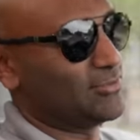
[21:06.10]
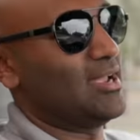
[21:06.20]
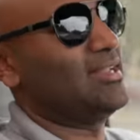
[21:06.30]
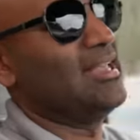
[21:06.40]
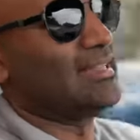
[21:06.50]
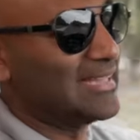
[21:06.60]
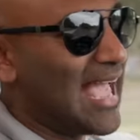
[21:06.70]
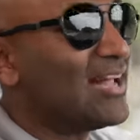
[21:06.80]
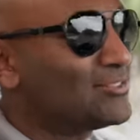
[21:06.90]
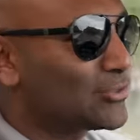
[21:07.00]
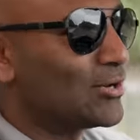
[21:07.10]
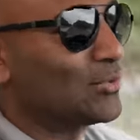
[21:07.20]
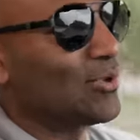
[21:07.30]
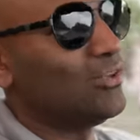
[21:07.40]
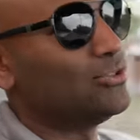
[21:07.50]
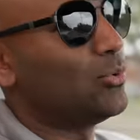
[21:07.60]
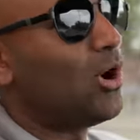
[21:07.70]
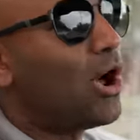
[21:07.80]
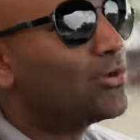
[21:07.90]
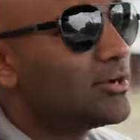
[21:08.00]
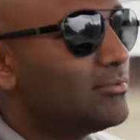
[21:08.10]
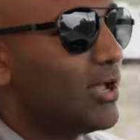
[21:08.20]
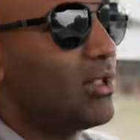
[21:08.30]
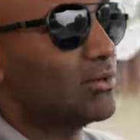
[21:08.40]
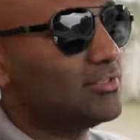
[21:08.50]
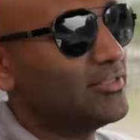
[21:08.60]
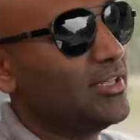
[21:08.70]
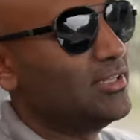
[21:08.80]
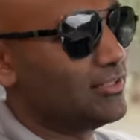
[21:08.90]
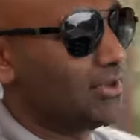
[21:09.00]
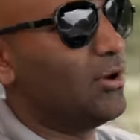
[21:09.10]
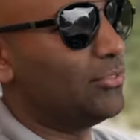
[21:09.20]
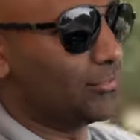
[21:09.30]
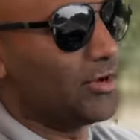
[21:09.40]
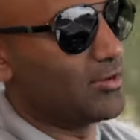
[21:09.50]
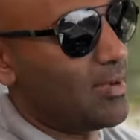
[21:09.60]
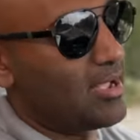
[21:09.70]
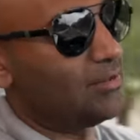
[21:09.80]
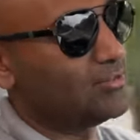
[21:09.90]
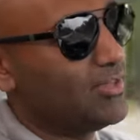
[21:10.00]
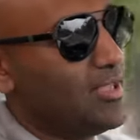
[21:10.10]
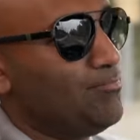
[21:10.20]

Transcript: right? The gas truck would cost you $100 to go 300 miles,